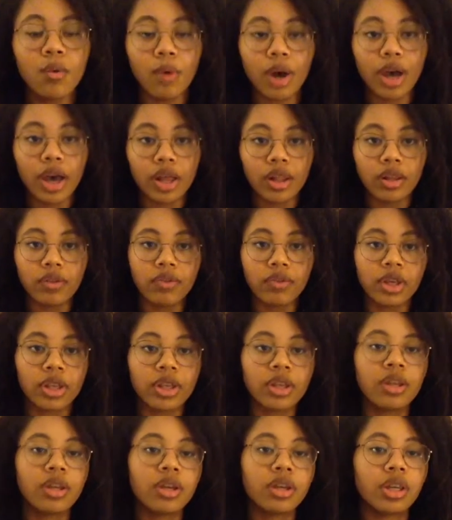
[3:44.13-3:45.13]
white elephant
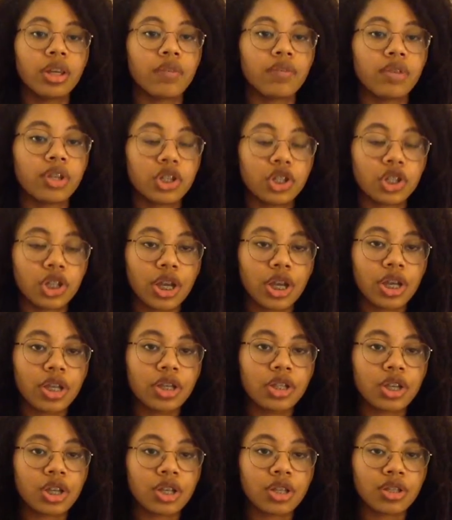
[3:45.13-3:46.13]
gift
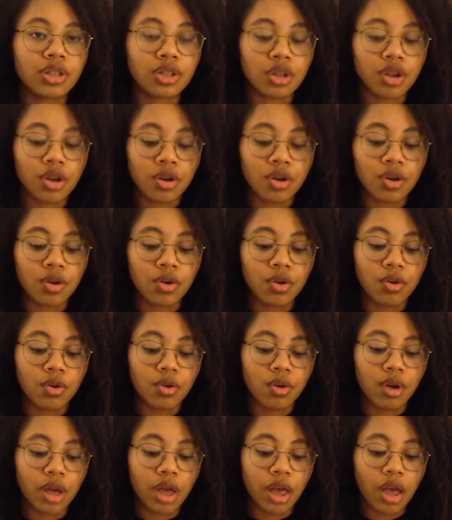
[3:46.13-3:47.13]
exchange, and
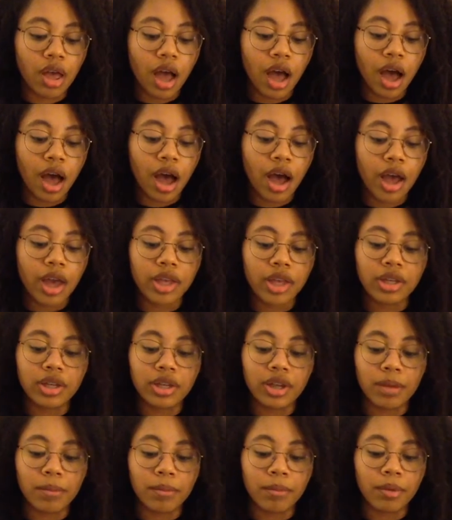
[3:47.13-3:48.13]
so I ended
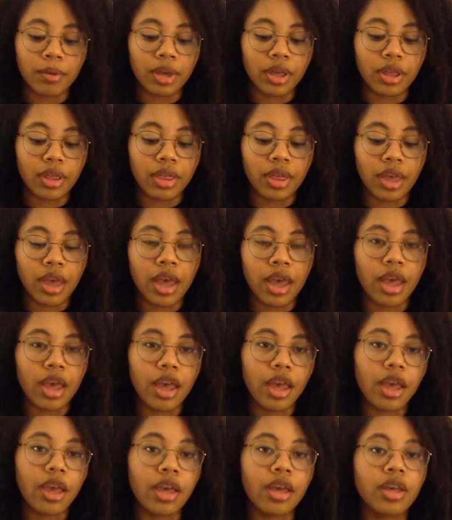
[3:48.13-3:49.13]
up with
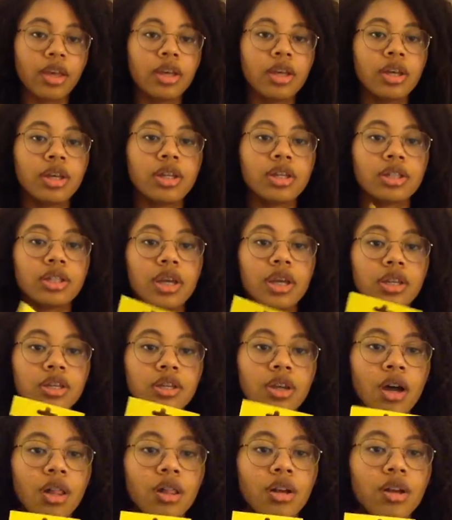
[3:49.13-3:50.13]
a
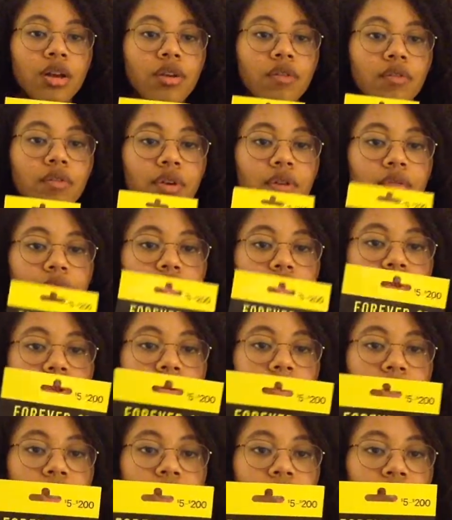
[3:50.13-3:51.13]
$10 Forever
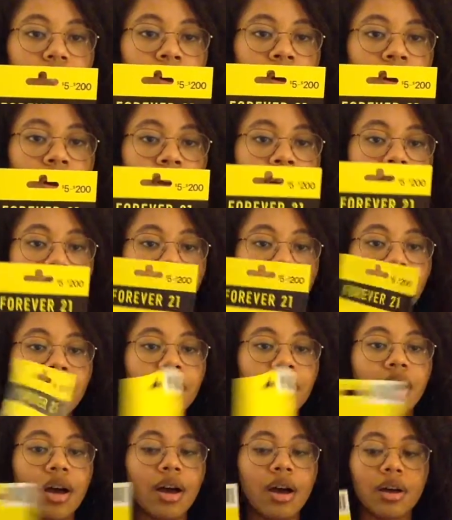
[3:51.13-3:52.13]
21 gift card,
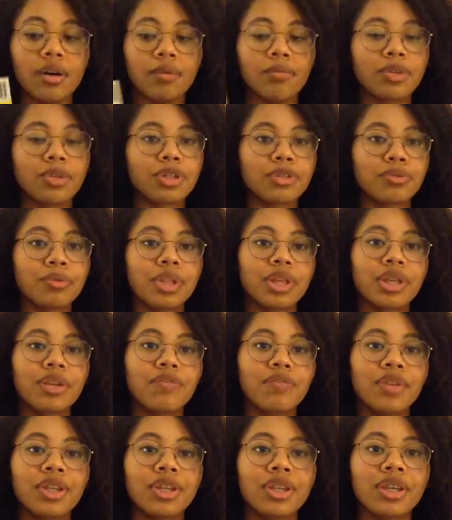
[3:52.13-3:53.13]
which is really
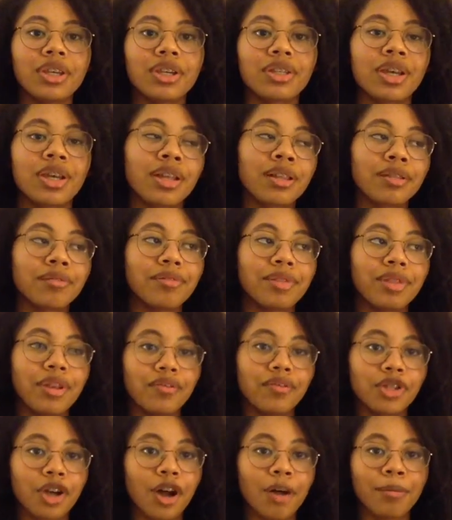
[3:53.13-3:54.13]
convenient because I
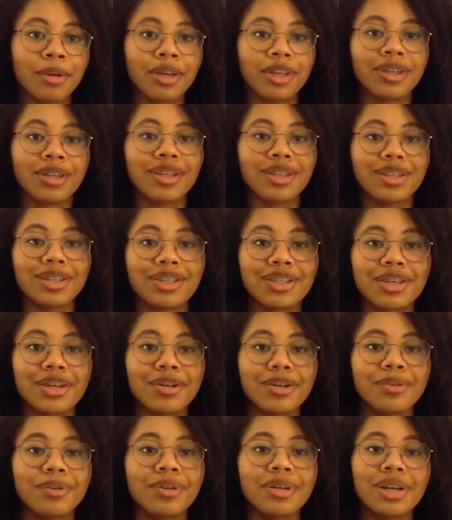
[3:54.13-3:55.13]
love shopping, and
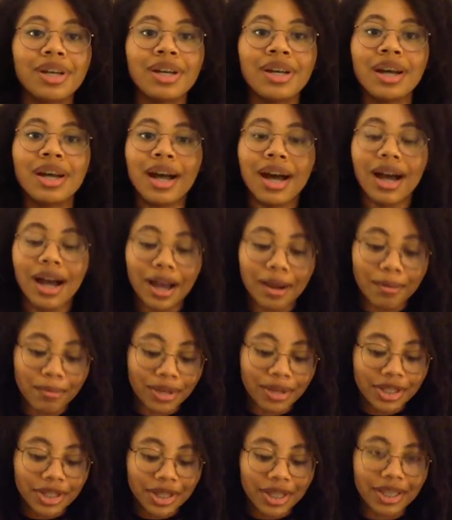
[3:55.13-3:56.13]
so I
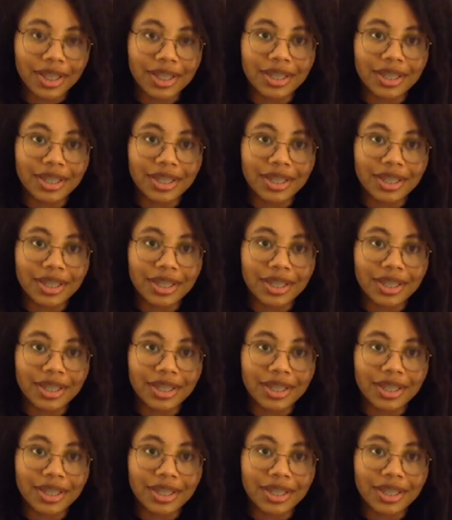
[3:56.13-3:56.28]
appreciate